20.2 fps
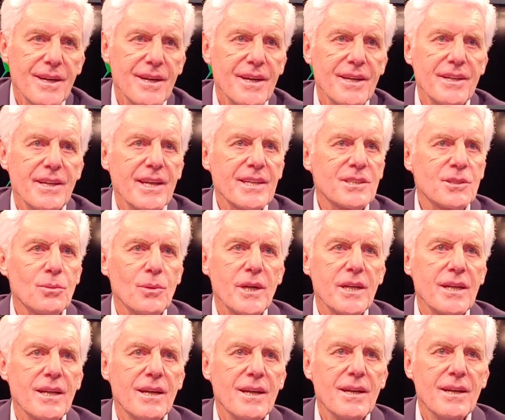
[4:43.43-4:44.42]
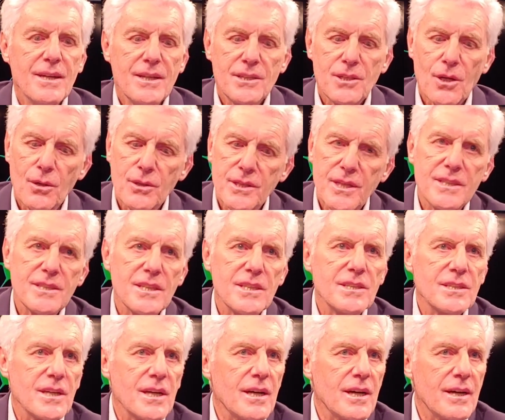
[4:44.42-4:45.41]
uh, next week. So this
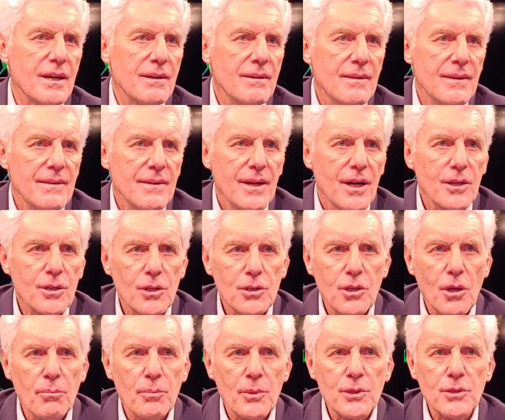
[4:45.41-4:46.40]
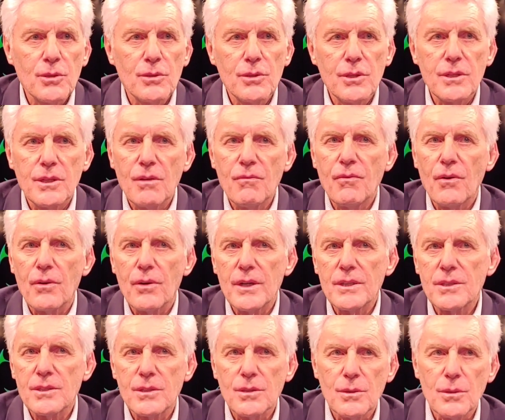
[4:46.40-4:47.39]
is a, a good opportunity for
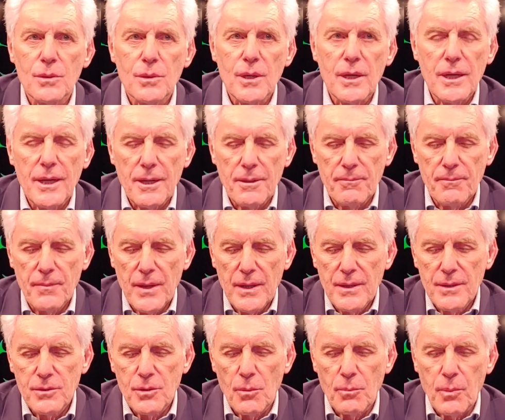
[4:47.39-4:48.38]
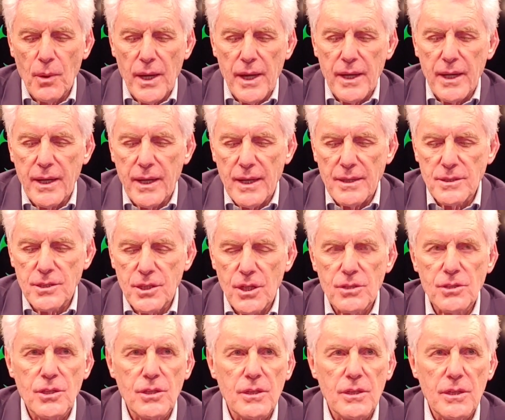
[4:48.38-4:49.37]
us to um, to play against
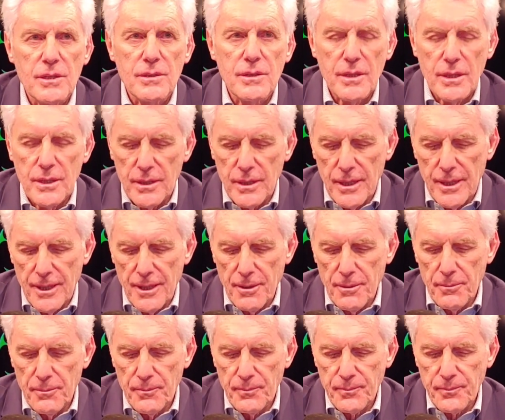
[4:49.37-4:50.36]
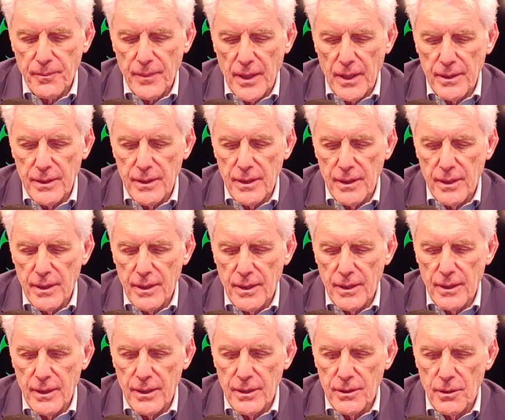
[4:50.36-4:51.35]
such an, an, um, an,
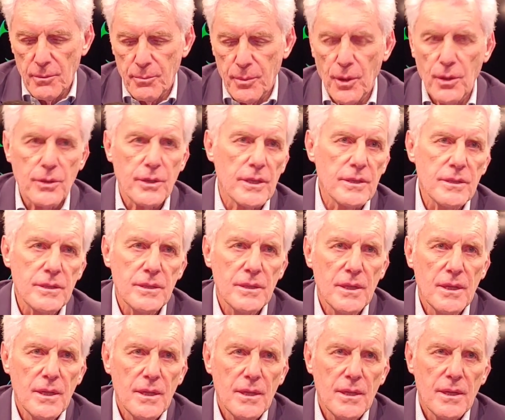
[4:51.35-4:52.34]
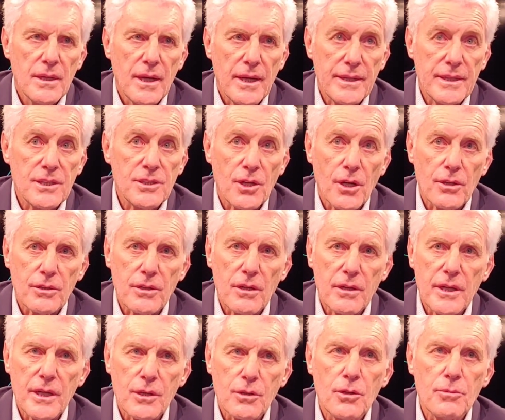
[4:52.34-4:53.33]
uh, an opponent and is
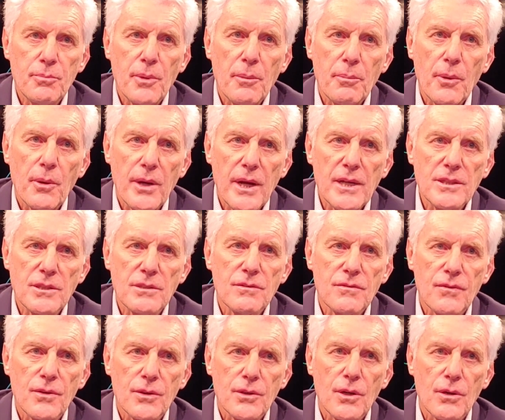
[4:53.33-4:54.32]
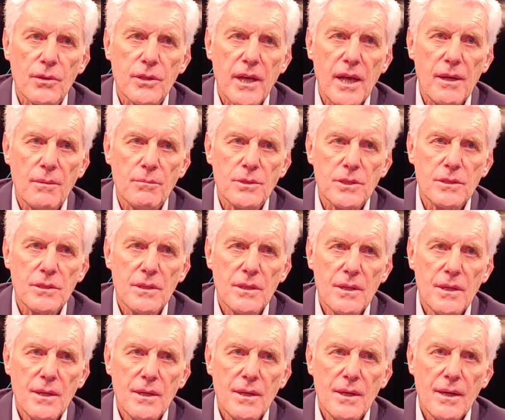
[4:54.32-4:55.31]
certainly a good preparation for the games.
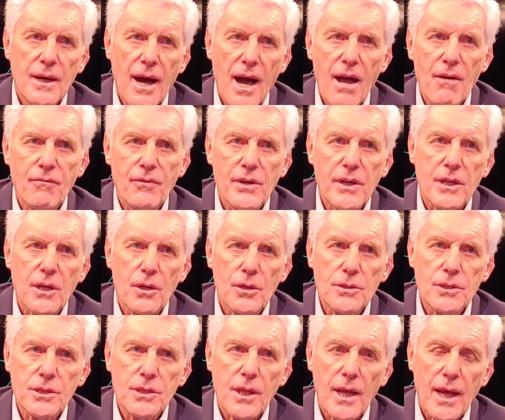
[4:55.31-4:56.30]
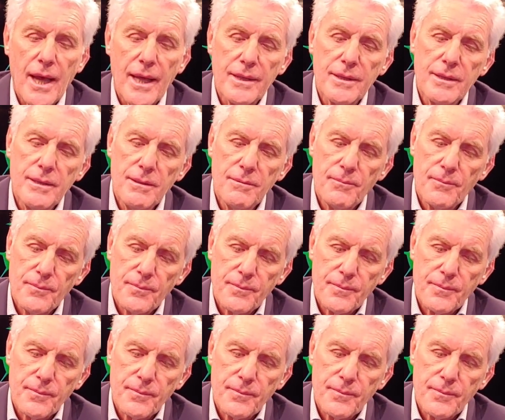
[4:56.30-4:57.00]
Ivory Coast and